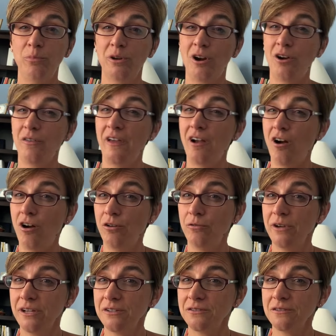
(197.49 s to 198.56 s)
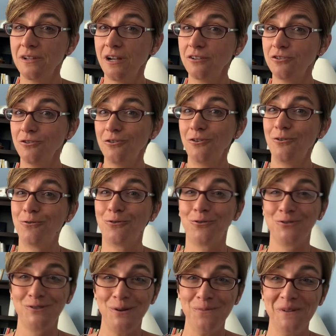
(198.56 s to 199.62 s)
but are they always nocturnal or
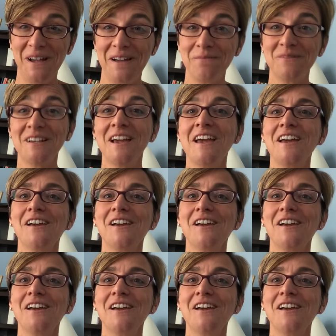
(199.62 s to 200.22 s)
sometimes?